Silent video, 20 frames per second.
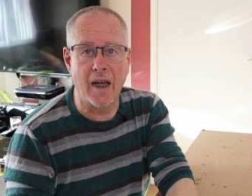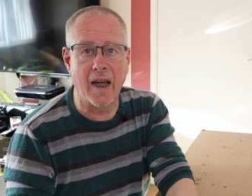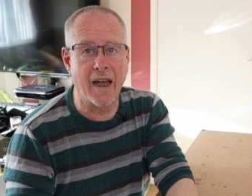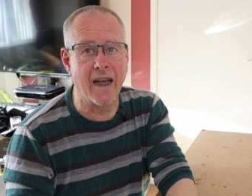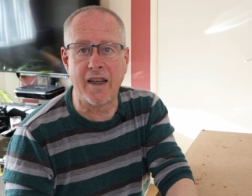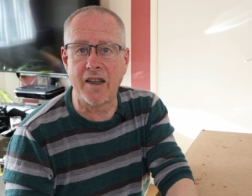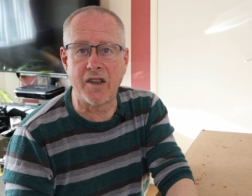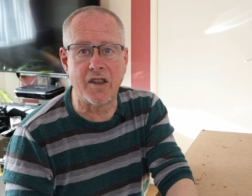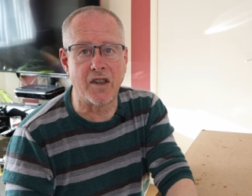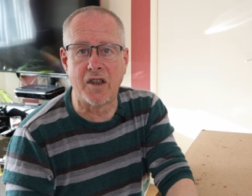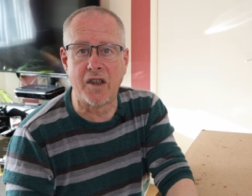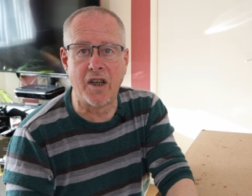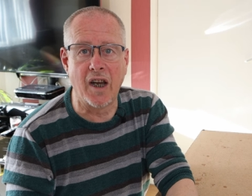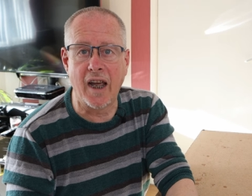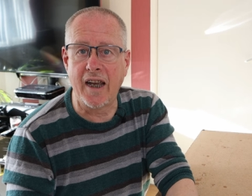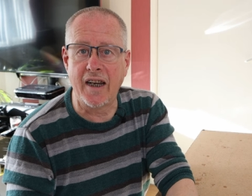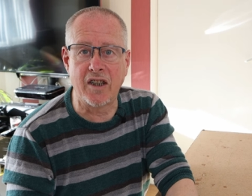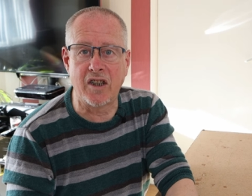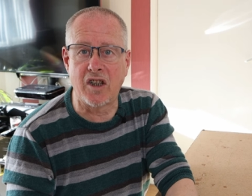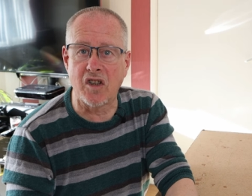It,
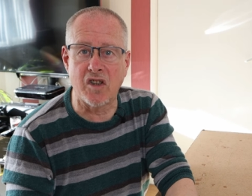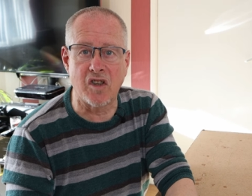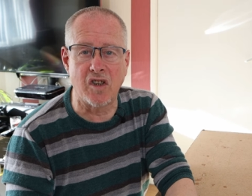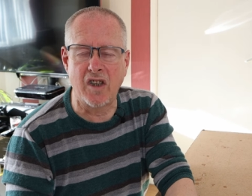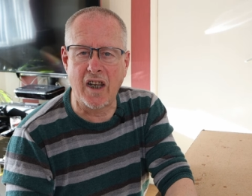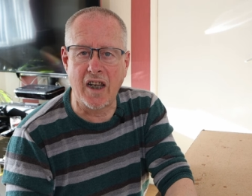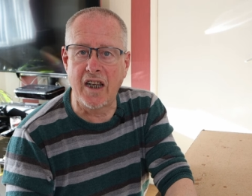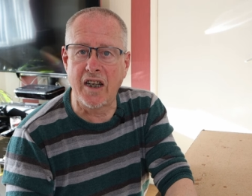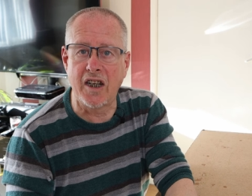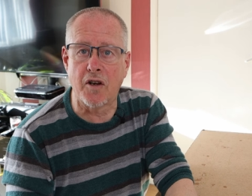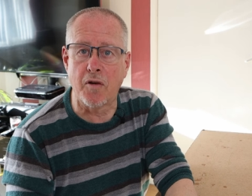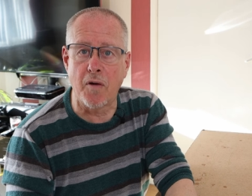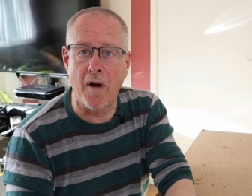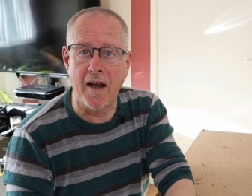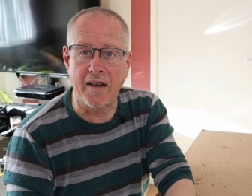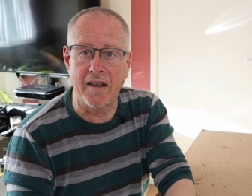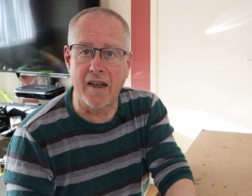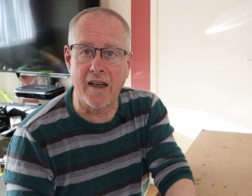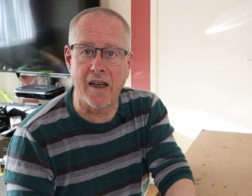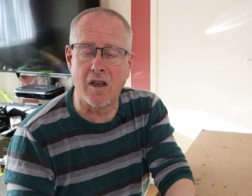it doesn't need a
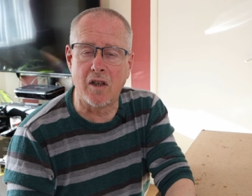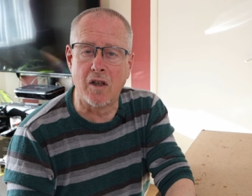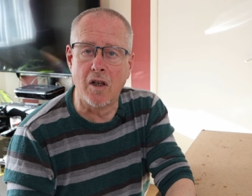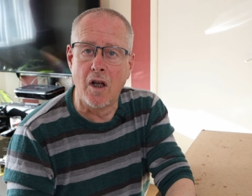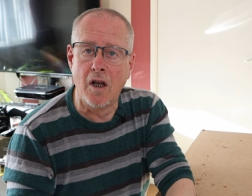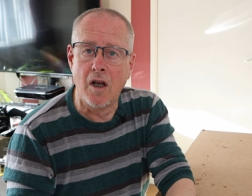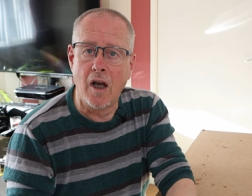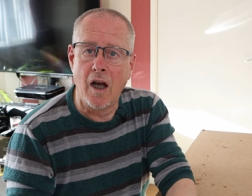great deal.